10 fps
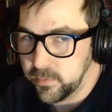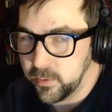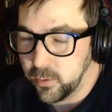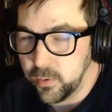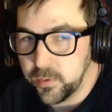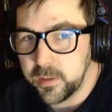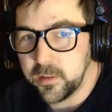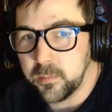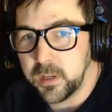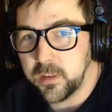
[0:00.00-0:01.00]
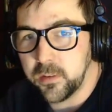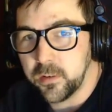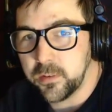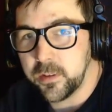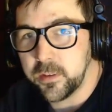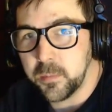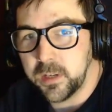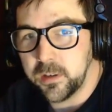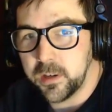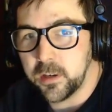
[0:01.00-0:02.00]
the cool thing to me, though, is that the
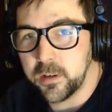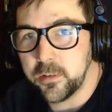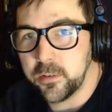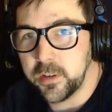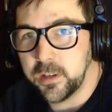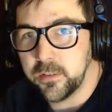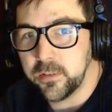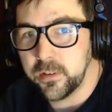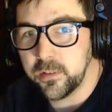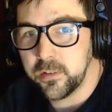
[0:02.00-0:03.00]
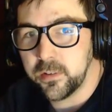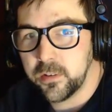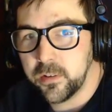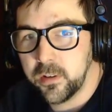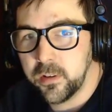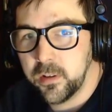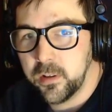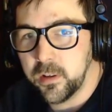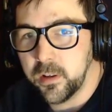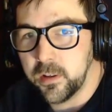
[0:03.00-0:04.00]
main character changes.
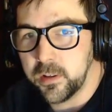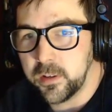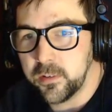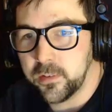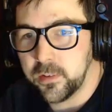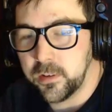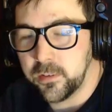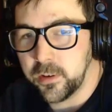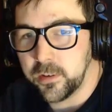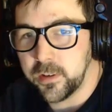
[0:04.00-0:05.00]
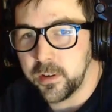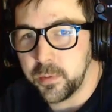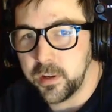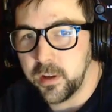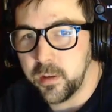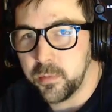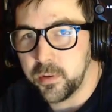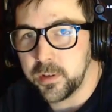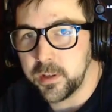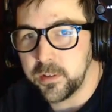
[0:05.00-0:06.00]
He starts out pretty humble
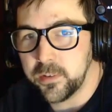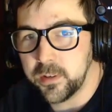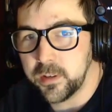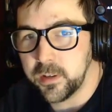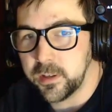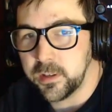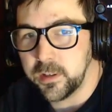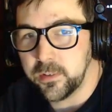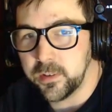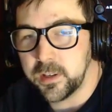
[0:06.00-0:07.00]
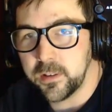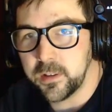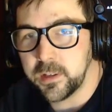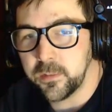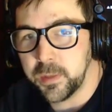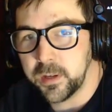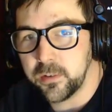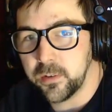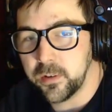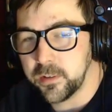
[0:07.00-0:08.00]
and innocent, and he's the kid that gets
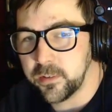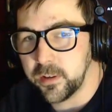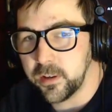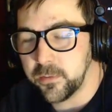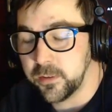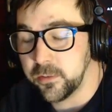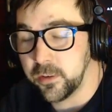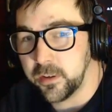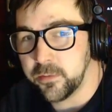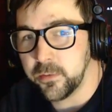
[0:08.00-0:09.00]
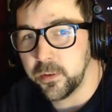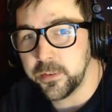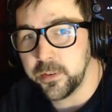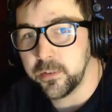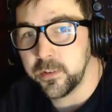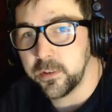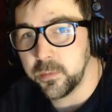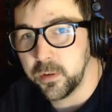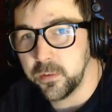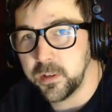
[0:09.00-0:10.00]
picked on and stuff, and John Travolta's in this
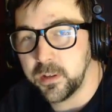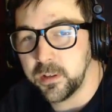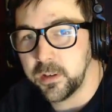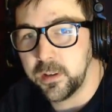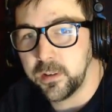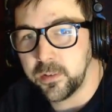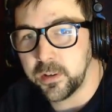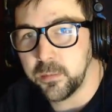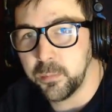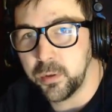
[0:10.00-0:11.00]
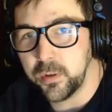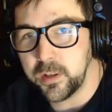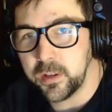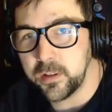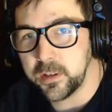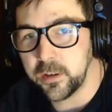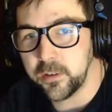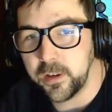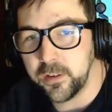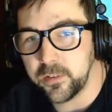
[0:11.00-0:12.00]
movie, and he is, like, a bully, like a
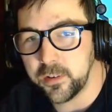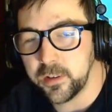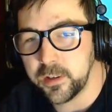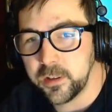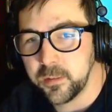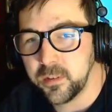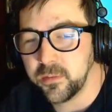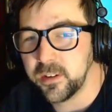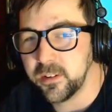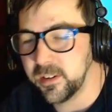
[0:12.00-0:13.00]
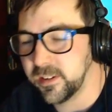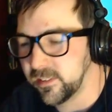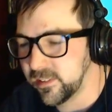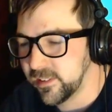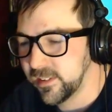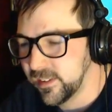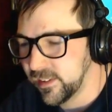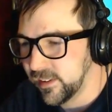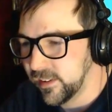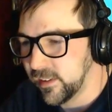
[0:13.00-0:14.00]
greaser, like in the movie Grease.
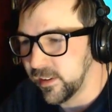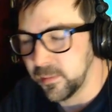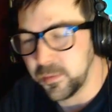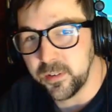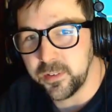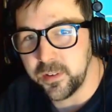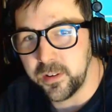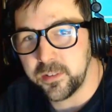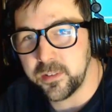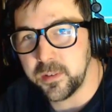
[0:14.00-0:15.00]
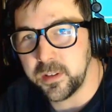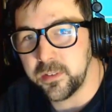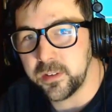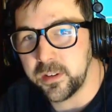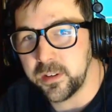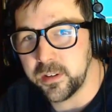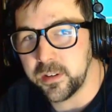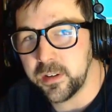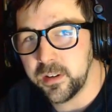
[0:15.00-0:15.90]
So it's awesome that he's in here.